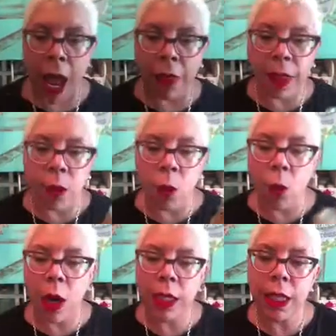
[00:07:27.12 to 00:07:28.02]
And then
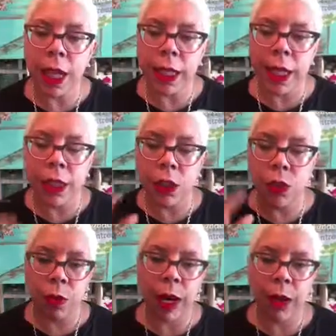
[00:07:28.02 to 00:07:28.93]
once I let it
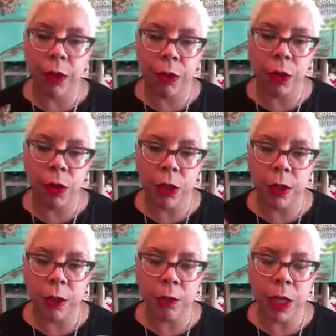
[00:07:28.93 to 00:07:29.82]
drain through, so
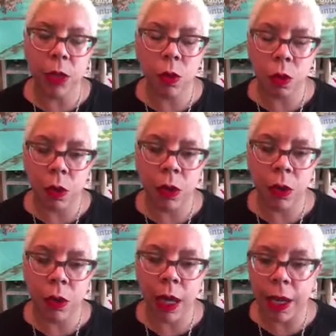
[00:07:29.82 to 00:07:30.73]
as much
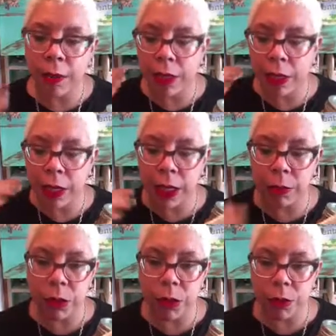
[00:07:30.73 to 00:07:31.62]
oil and everything
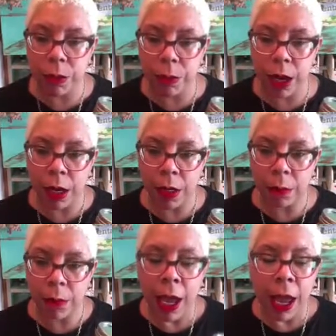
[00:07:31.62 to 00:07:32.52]
comes through the
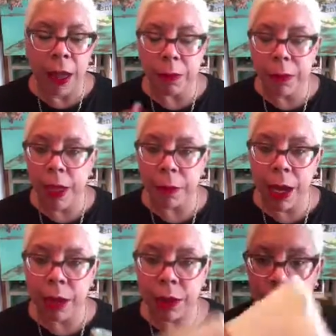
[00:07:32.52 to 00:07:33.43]
bottom and the plant
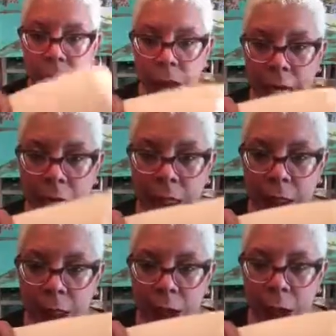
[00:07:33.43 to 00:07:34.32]
matter is retained in
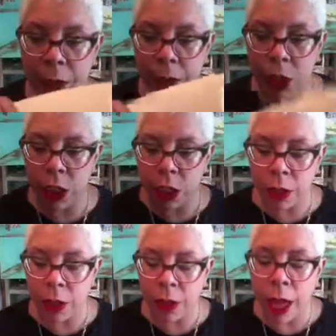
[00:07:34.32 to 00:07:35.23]
the top of the
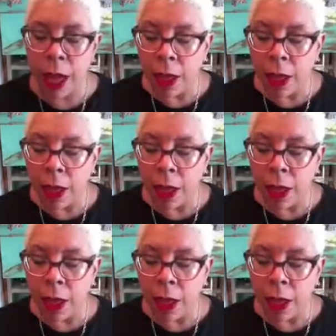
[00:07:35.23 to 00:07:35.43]
cheesecloth,